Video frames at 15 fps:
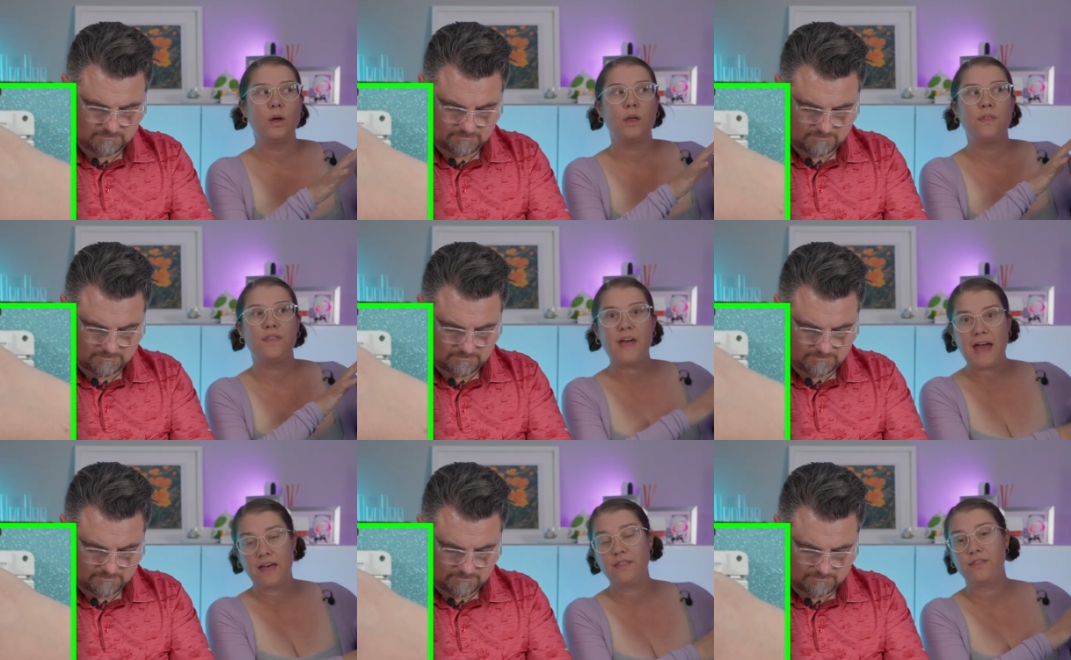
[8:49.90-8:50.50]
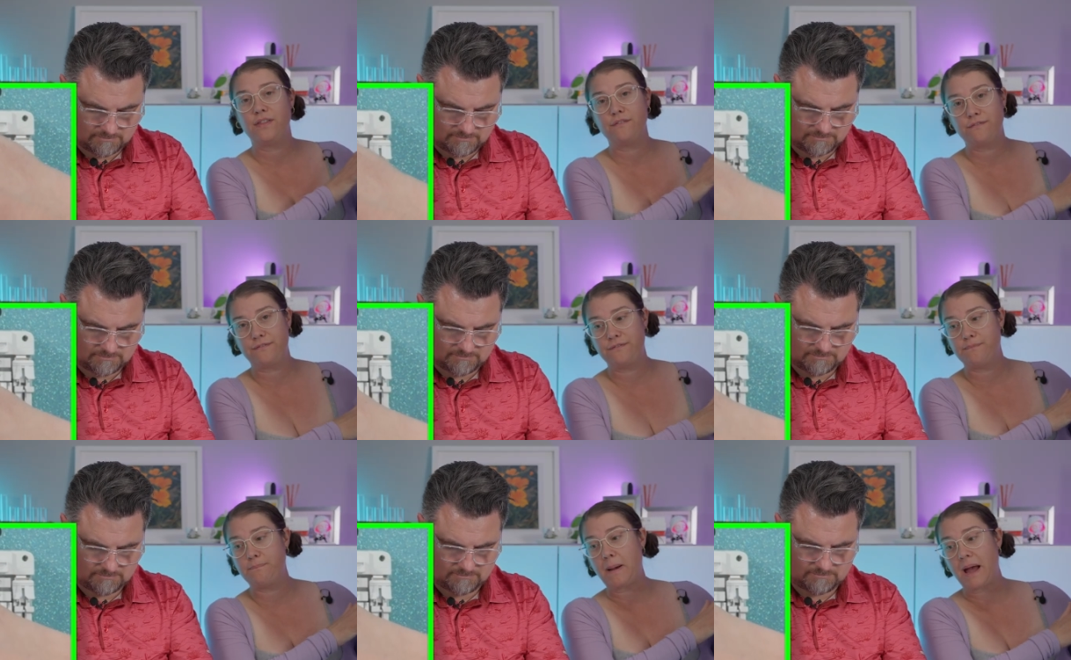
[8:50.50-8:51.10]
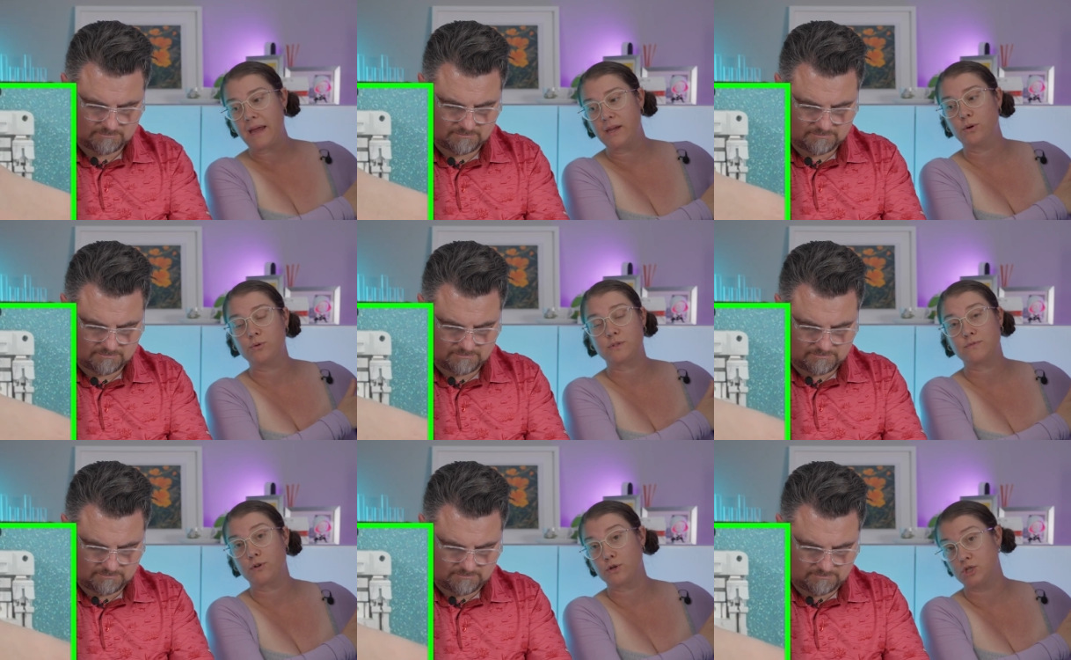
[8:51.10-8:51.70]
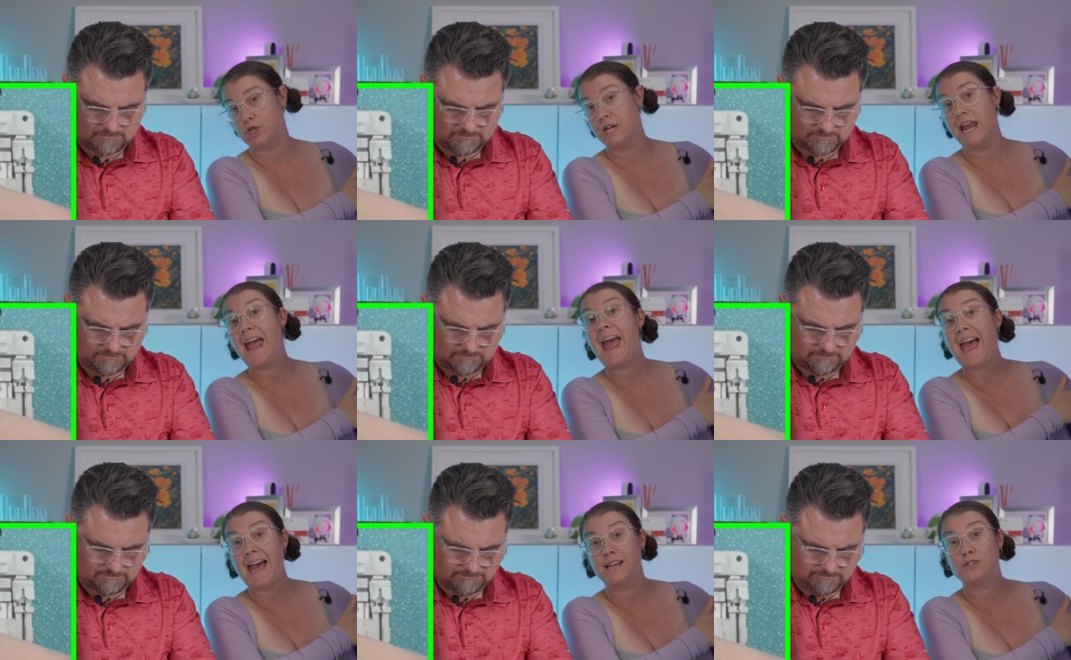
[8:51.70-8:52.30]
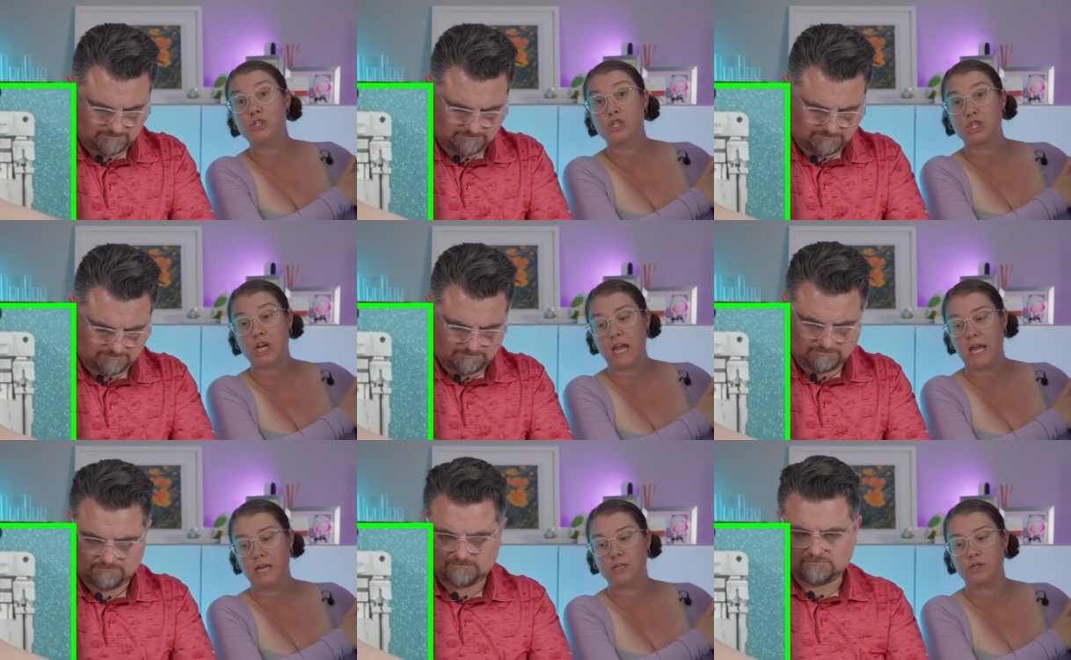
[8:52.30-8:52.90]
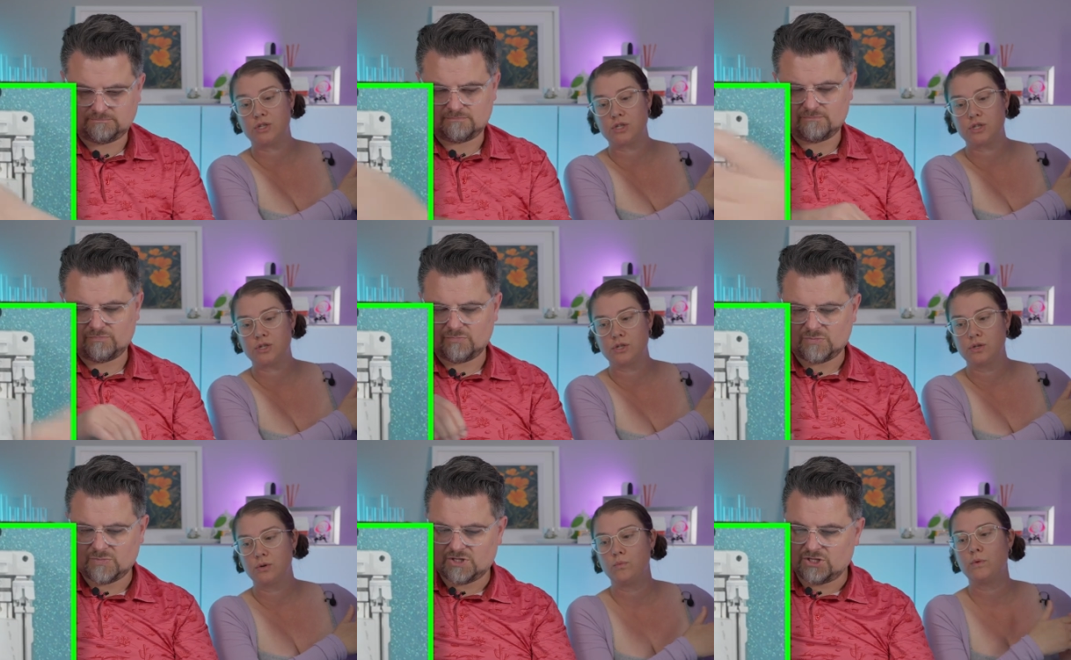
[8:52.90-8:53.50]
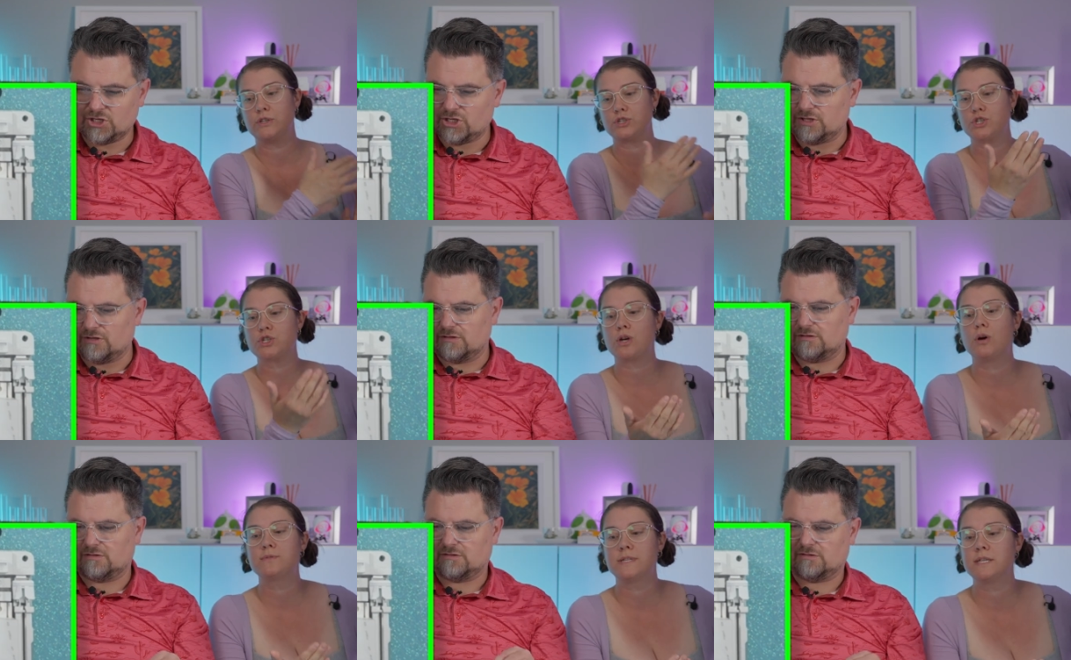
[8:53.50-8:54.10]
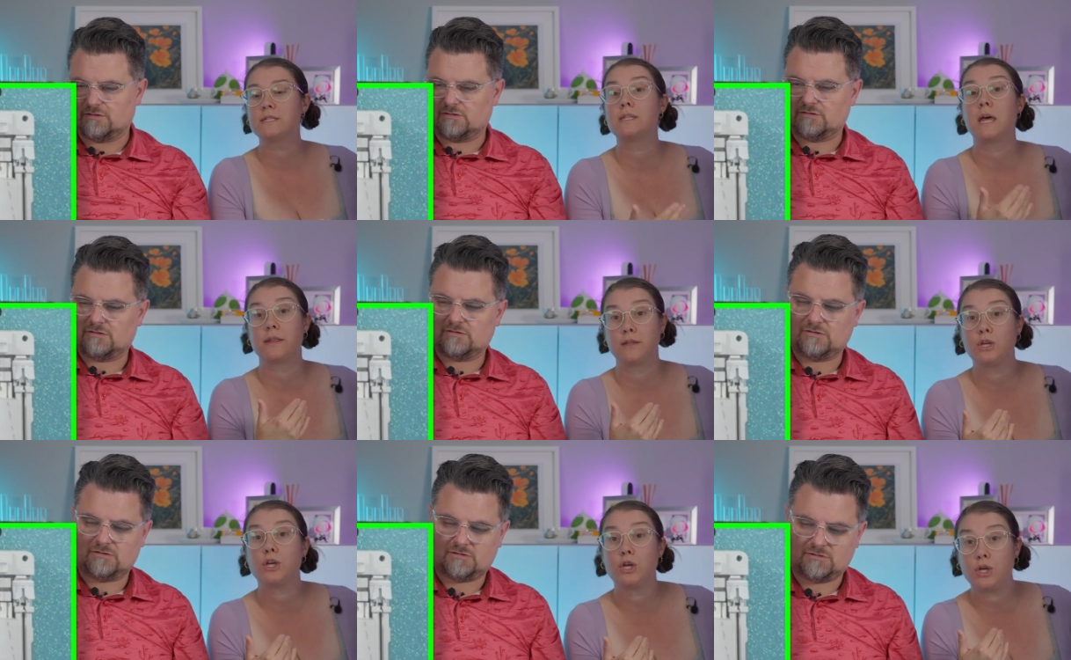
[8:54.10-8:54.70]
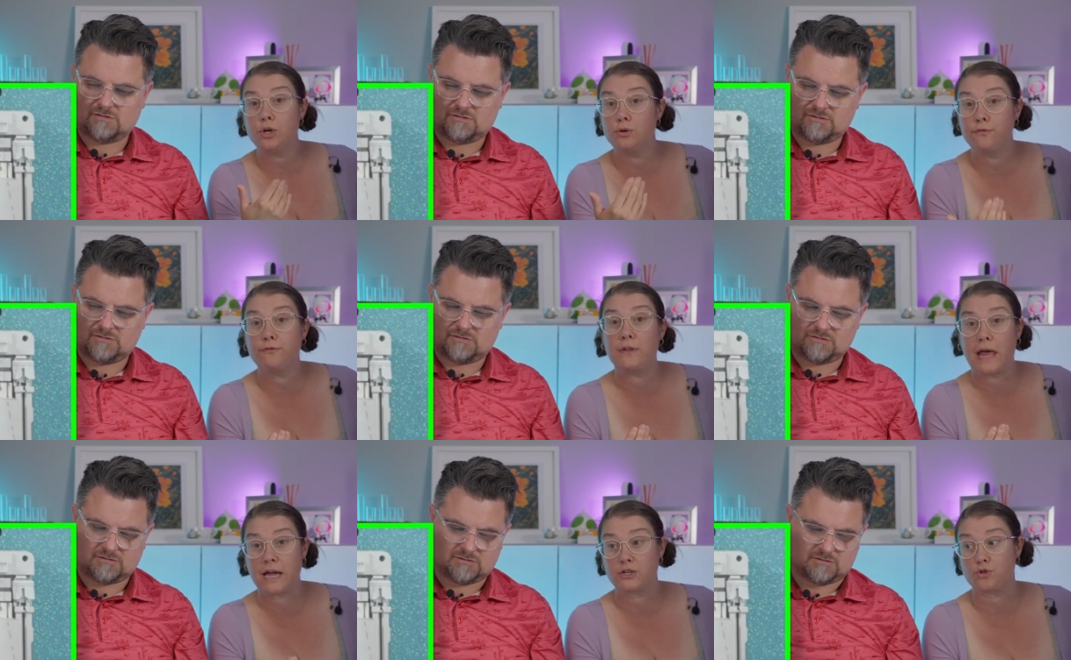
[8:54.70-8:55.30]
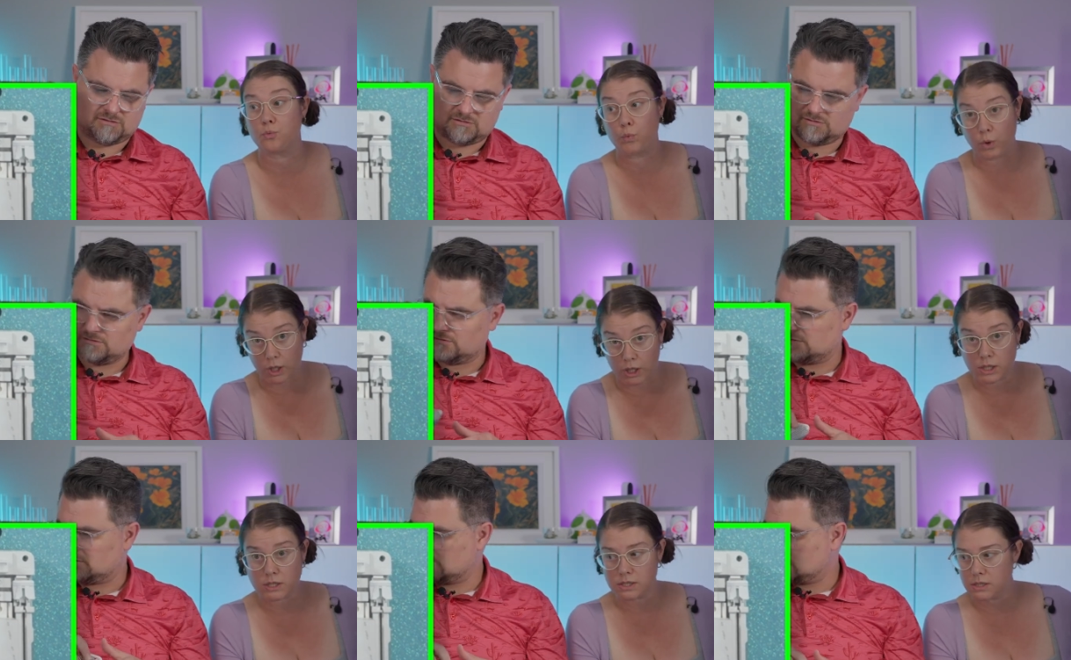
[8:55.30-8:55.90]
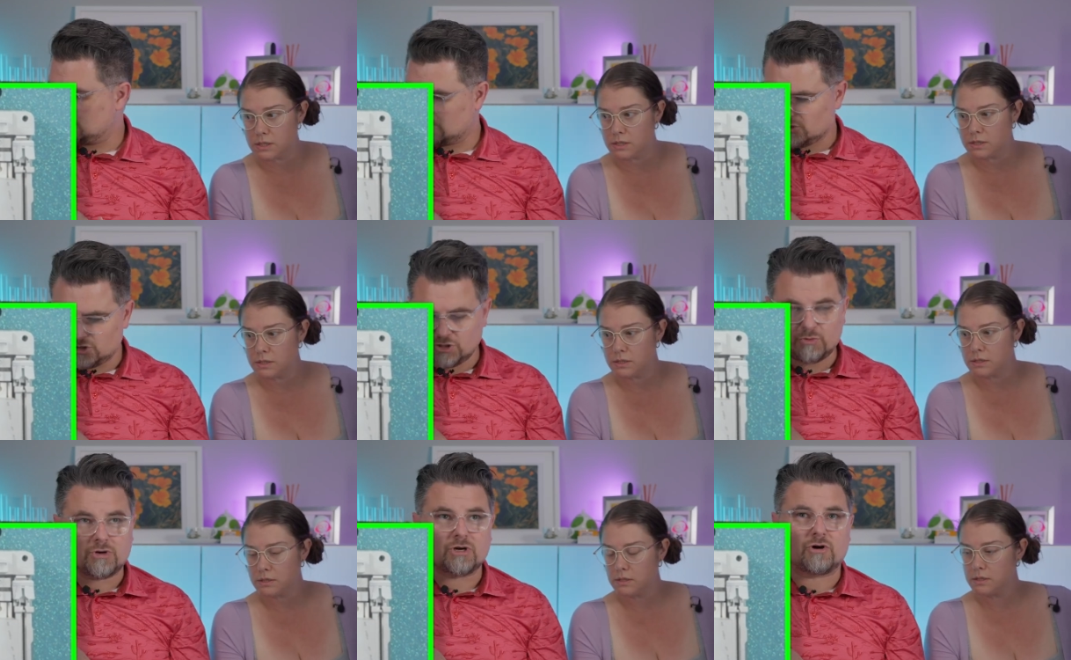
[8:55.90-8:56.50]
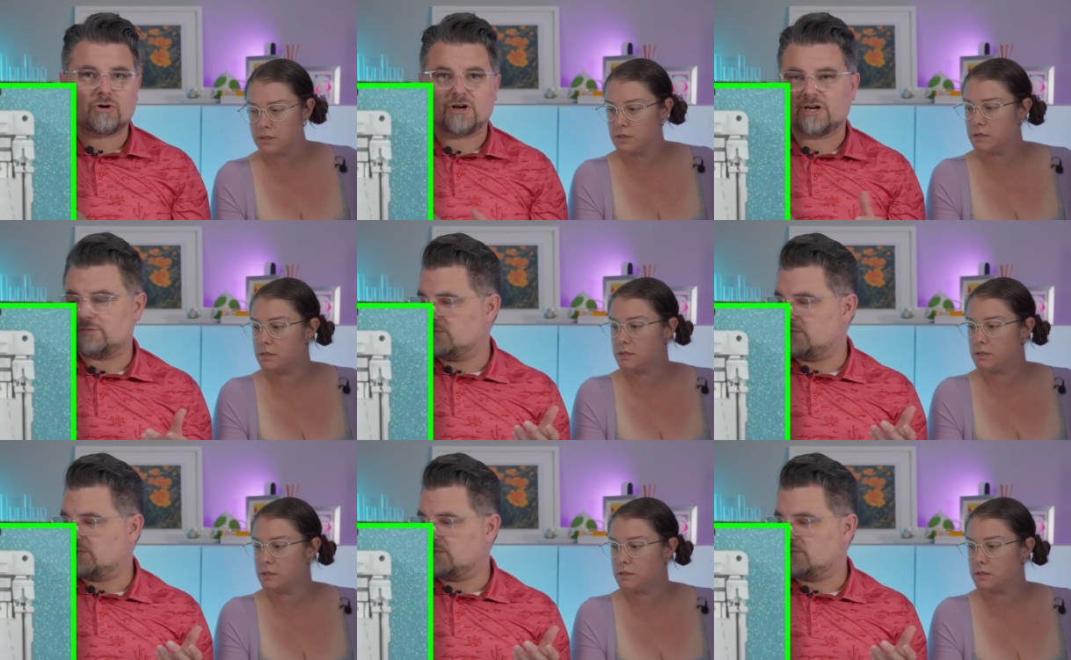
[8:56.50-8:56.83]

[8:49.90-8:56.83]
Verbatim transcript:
Speaker 1: that the BIOS version has changed, which shows us that Q-Flash worked.
Speaker 2: You would already